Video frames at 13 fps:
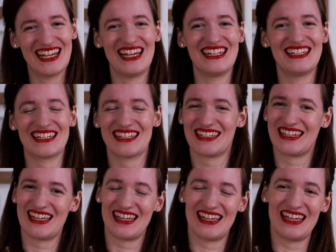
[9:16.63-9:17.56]
and
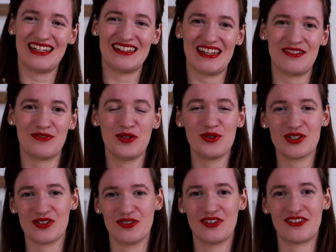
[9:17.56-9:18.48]
and, and
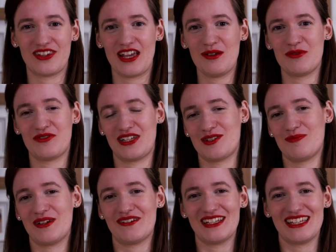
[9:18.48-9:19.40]
focus on the type of
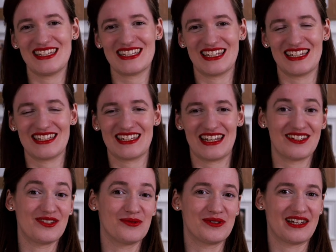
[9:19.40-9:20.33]
experiences
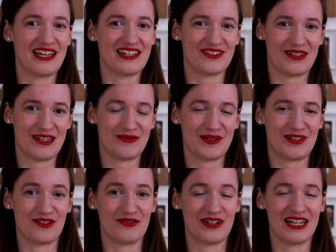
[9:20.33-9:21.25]
that you would like to have
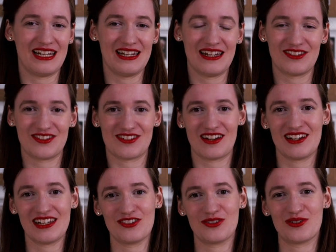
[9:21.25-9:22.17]
with your violin and
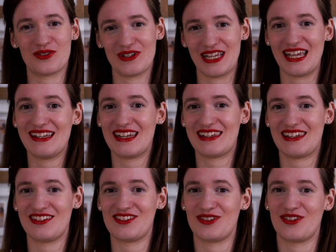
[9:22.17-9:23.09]
starting to create that
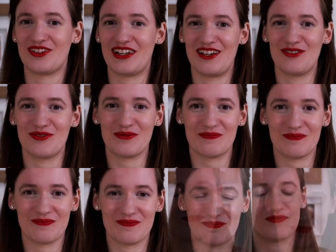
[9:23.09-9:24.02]
into your life.
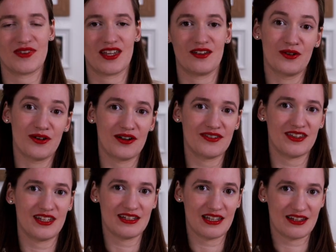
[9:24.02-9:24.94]
Another
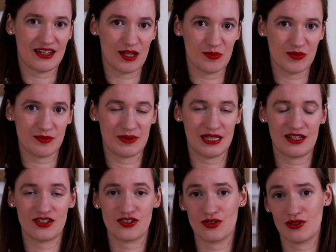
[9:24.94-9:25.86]
thing that helps me
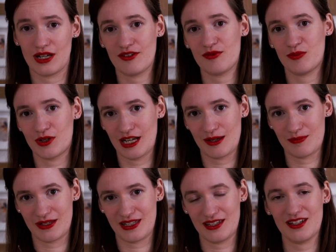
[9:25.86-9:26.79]
is to have more
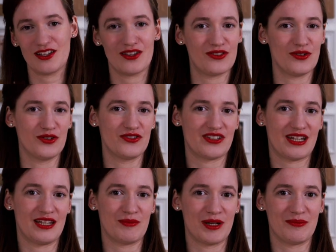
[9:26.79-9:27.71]
happy thoughts
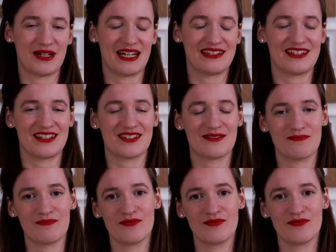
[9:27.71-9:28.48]
in my practice.